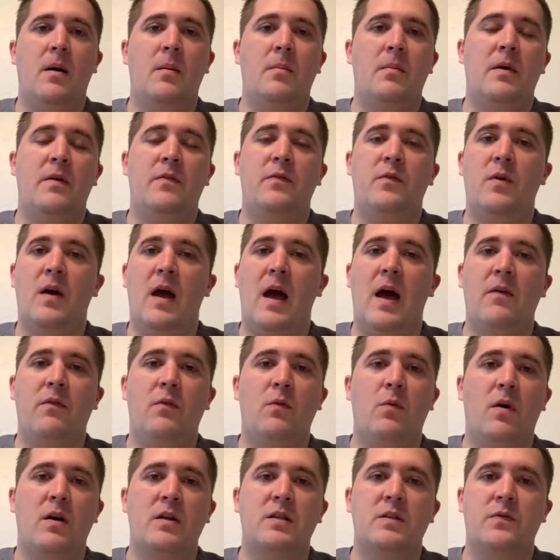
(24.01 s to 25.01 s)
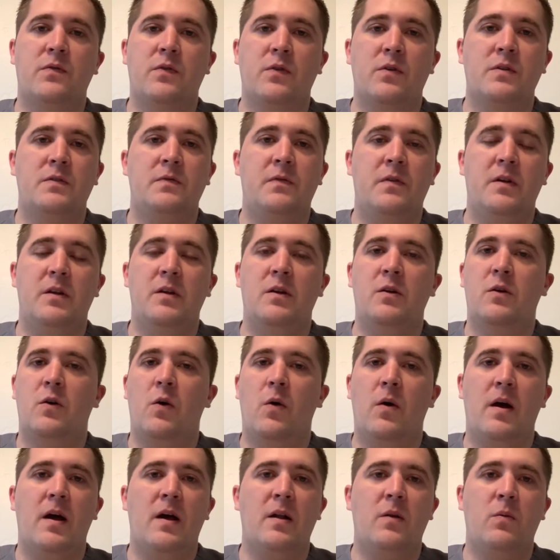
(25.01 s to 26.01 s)
If you haven't watched the first video, go
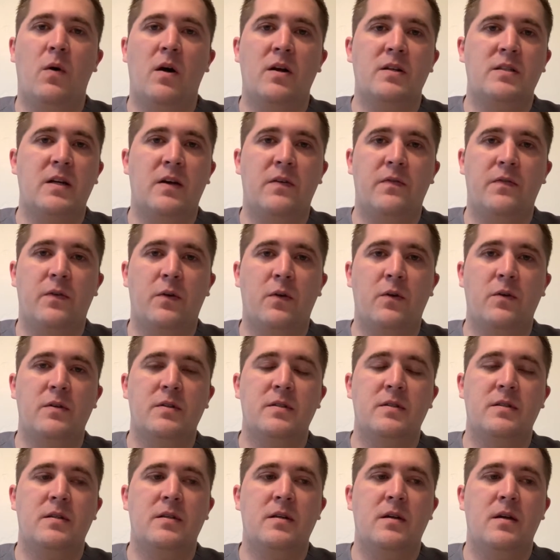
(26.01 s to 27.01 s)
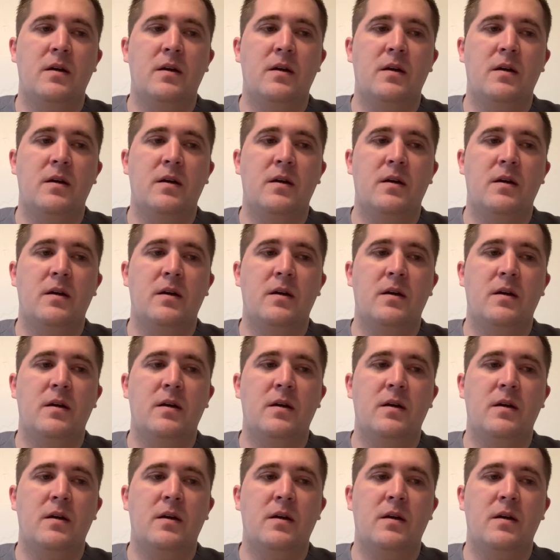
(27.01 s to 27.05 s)
ahead and watch that first.